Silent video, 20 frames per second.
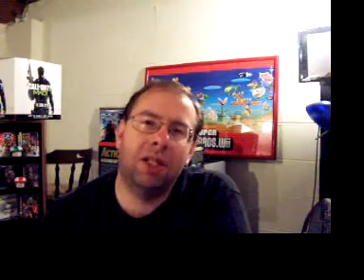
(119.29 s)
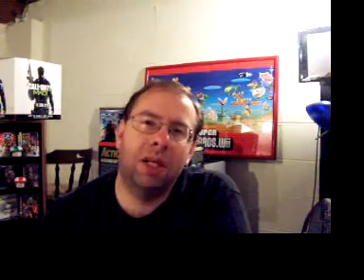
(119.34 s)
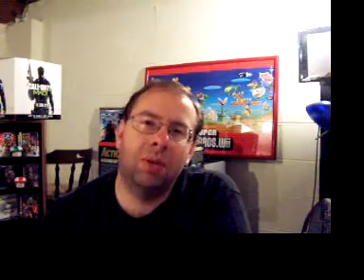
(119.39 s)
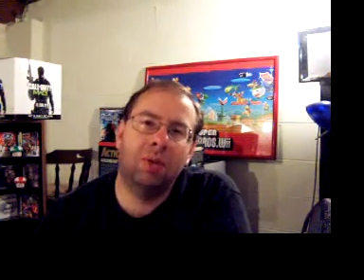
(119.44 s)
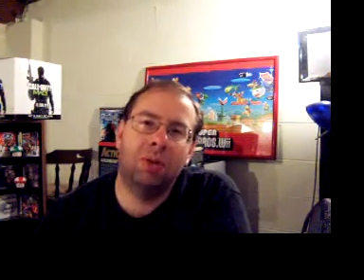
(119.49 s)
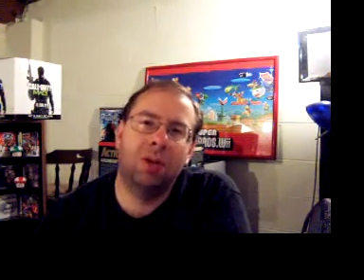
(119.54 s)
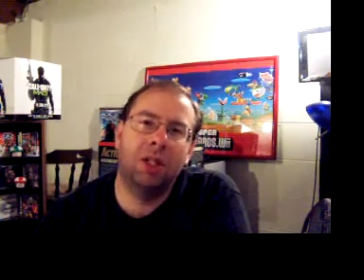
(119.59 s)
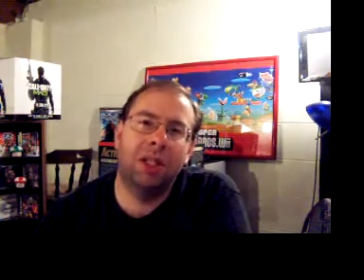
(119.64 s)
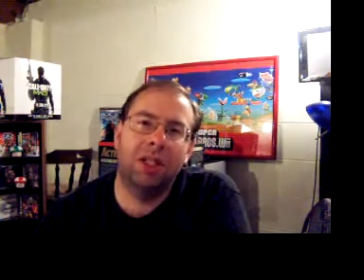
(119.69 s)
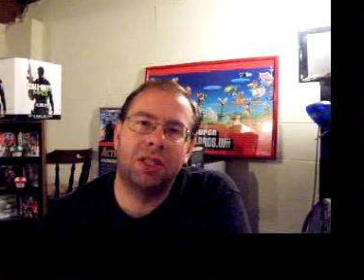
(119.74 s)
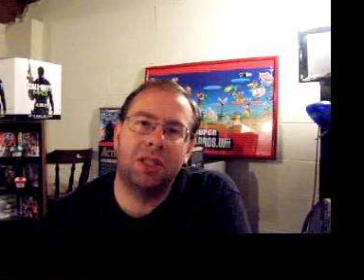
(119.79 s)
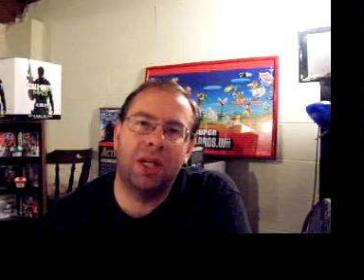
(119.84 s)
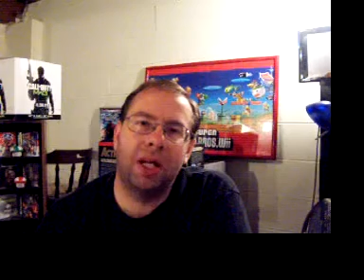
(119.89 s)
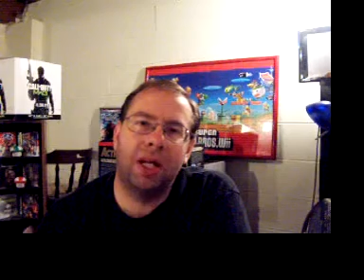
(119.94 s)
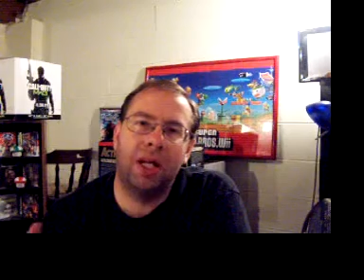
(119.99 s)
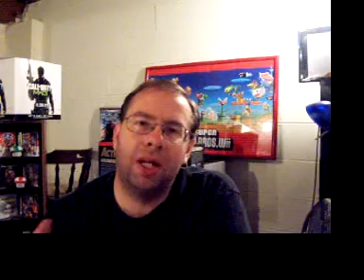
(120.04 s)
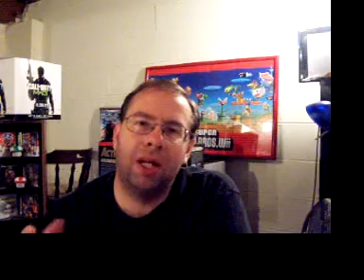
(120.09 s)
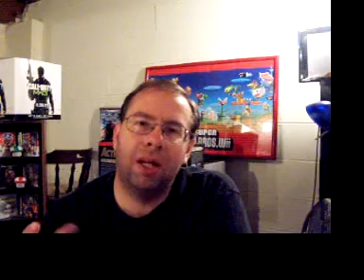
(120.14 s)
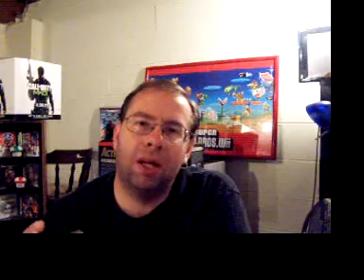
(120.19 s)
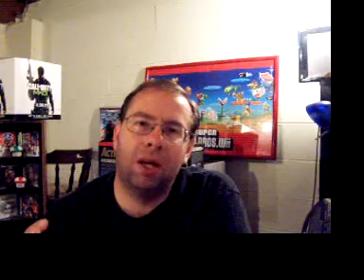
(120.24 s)
they released
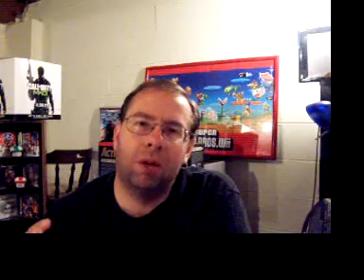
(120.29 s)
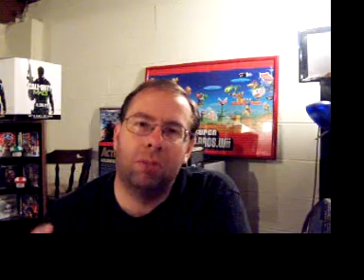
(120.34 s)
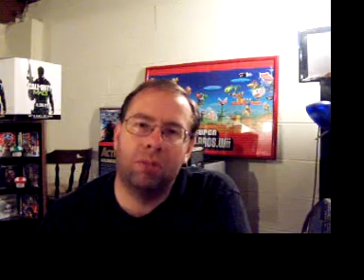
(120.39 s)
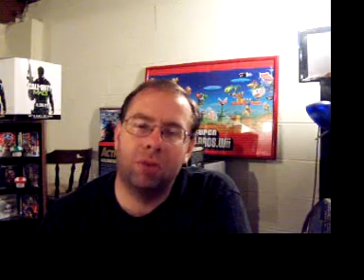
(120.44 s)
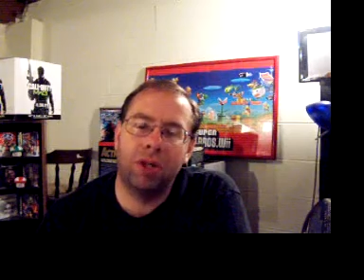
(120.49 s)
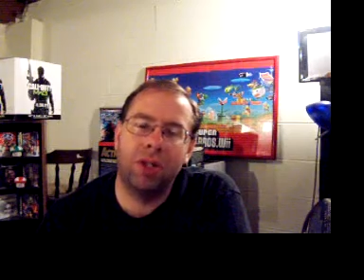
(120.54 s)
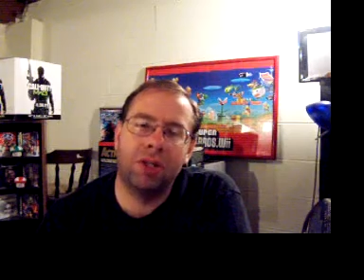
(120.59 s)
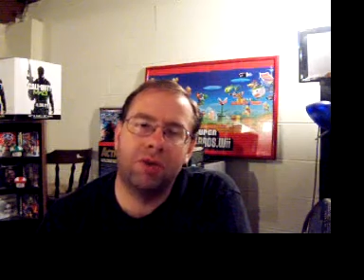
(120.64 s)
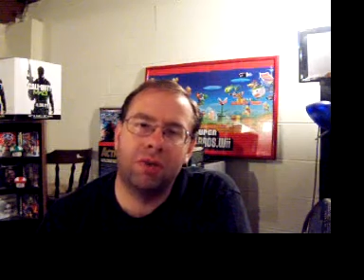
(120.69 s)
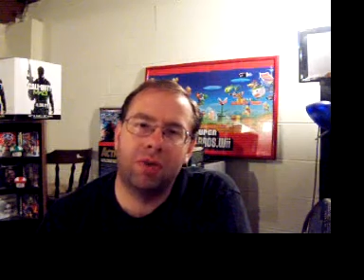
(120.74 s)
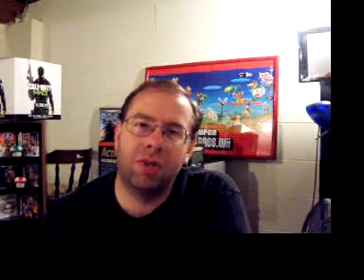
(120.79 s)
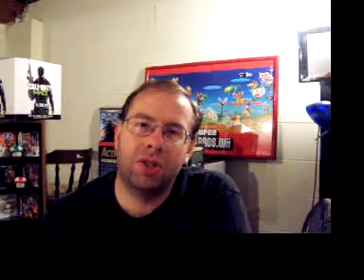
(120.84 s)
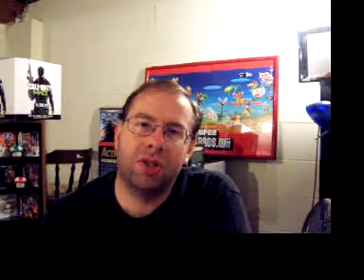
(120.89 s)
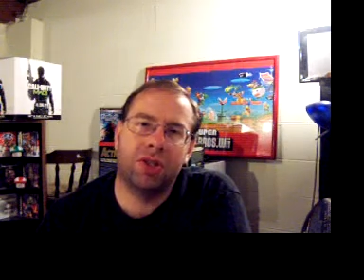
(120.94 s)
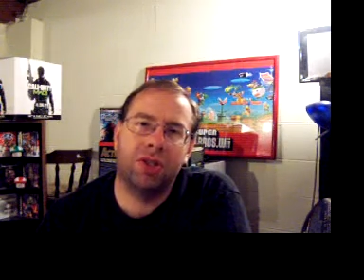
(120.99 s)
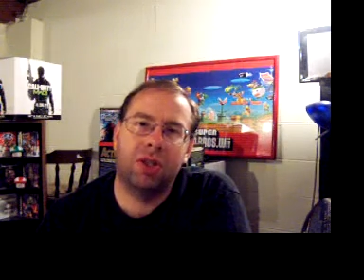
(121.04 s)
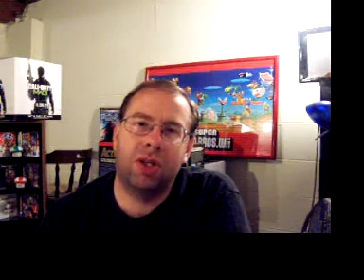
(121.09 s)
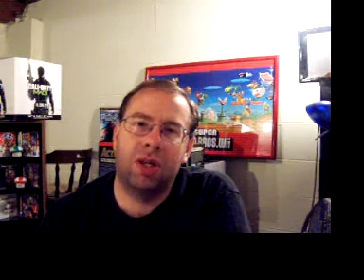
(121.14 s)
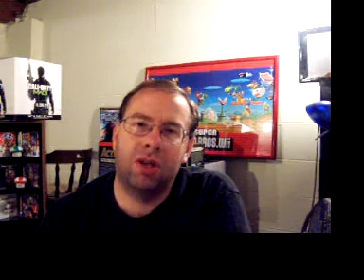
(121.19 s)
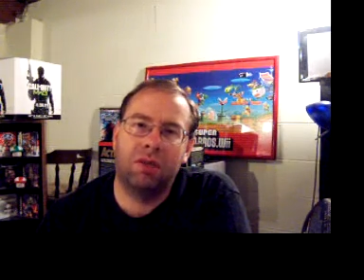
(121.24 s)
a abridged
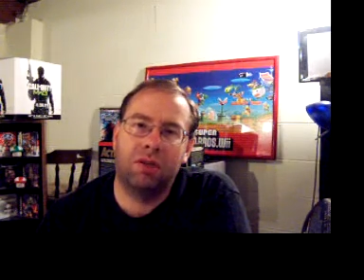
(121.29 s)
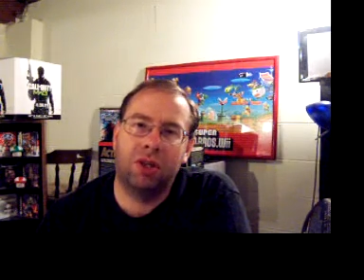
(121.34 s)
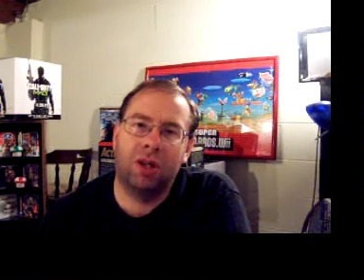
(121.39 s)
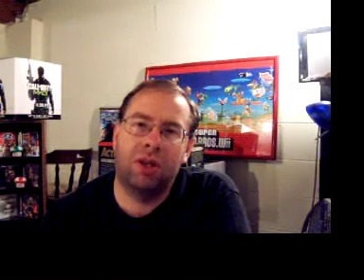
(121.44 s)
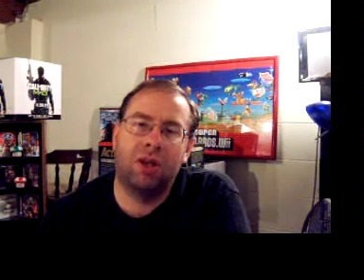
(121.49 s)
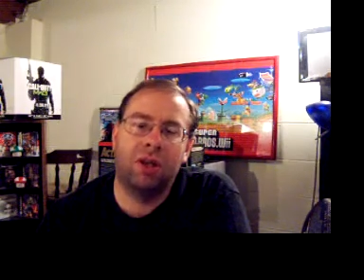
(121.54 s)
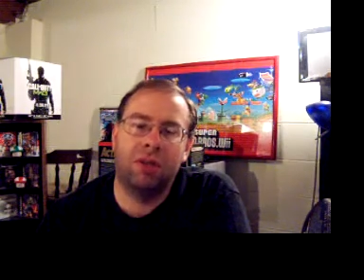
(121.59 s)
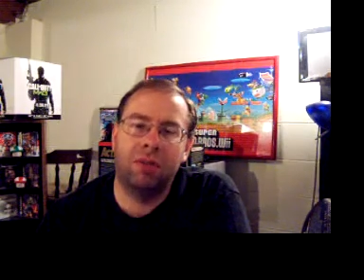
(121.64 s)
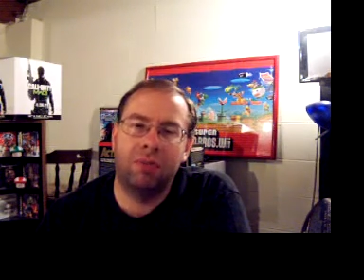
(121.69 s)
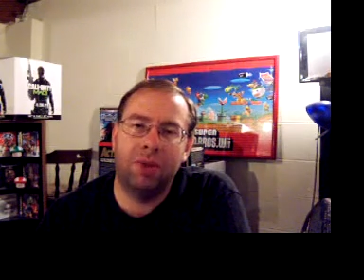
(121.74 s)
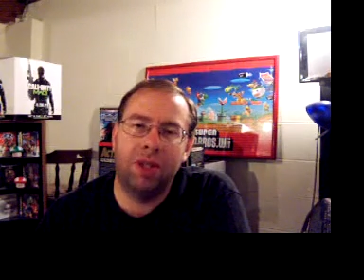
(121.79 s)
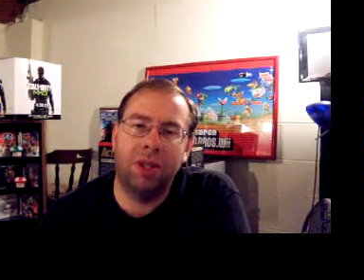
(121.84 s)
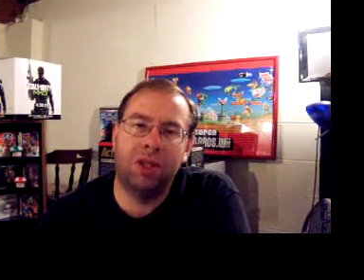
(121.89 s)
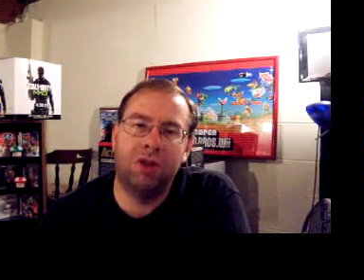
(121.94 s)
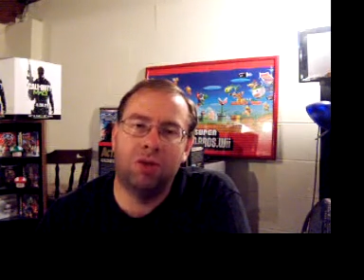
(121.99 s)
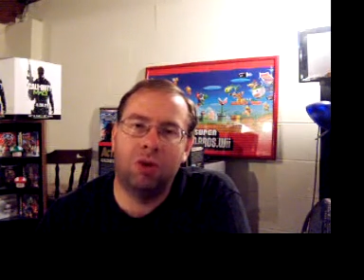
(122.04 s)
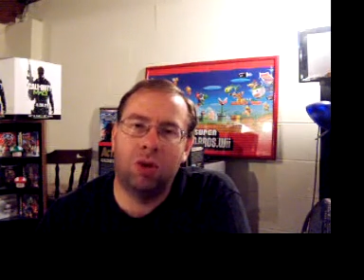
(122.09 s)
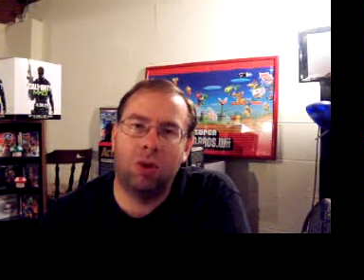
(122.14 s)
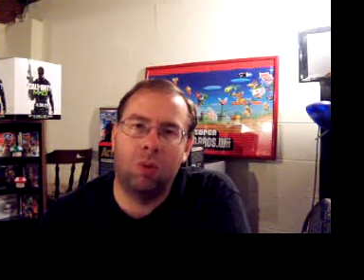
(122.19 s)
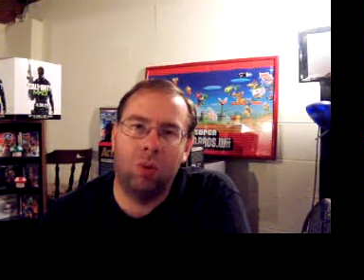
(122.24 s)
version of it called Mini
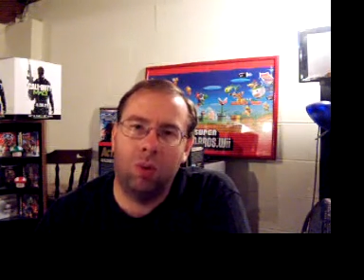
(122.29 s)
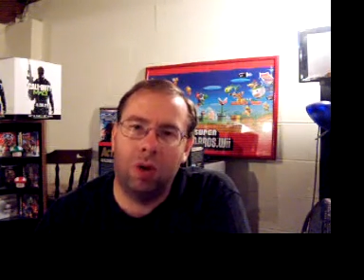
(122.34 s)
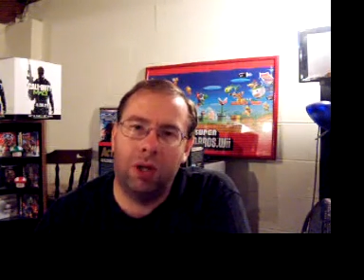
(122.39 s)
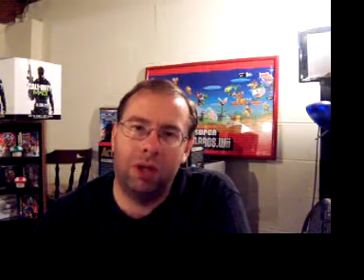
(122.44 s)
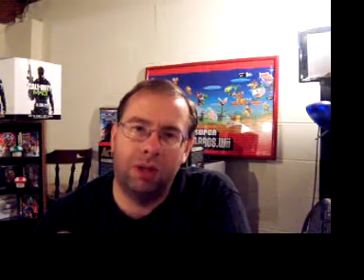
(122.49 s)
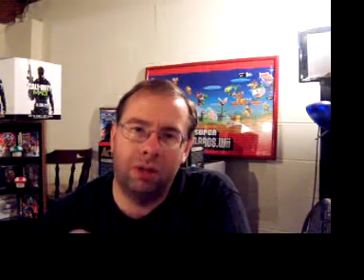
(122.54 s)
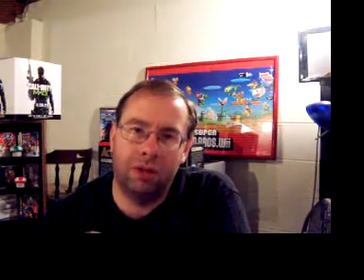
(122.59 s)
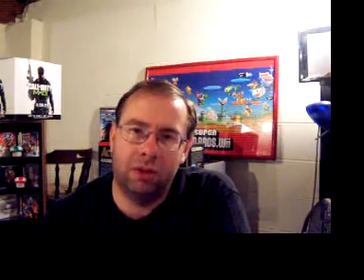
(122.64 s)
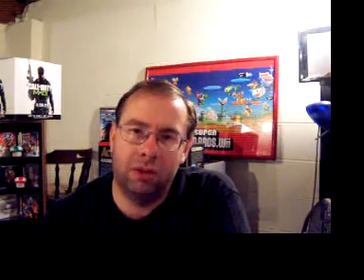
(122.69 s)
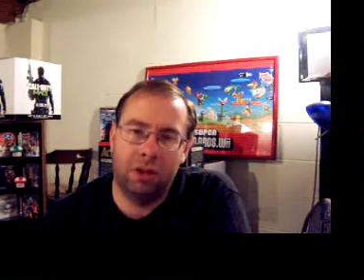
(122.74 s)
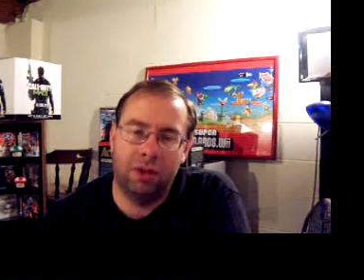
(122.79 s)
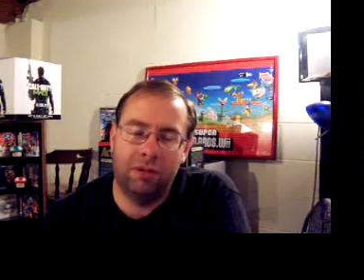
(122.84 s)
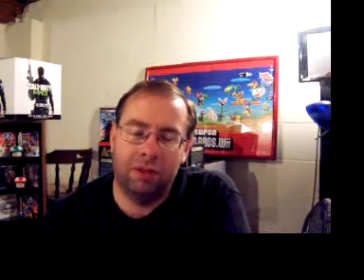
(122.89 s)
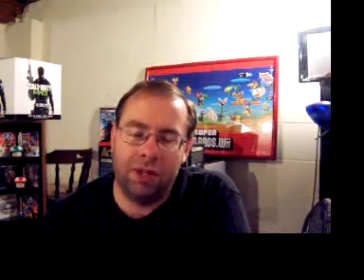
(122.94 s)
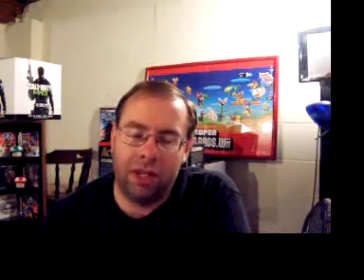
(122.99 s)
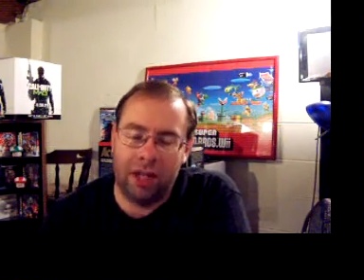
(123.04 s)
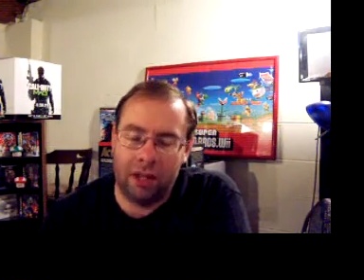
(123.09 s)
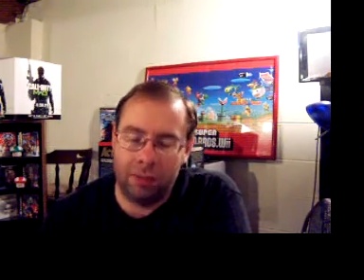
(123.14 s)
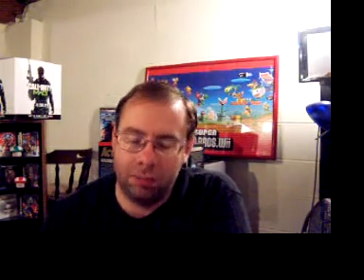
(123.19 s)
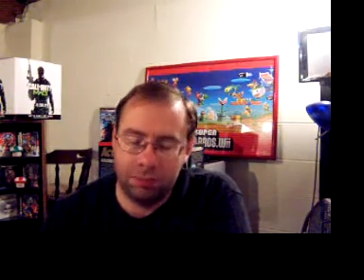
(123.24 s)
Zork 1 of the
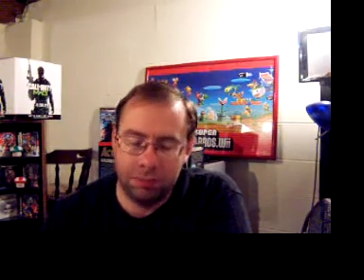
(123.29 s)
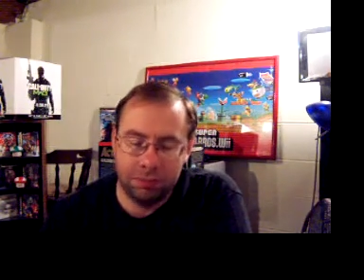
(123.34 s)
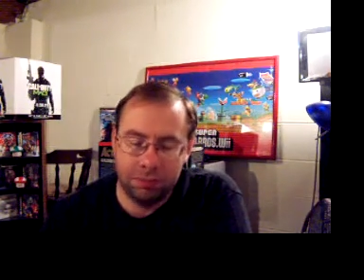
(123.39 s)
game.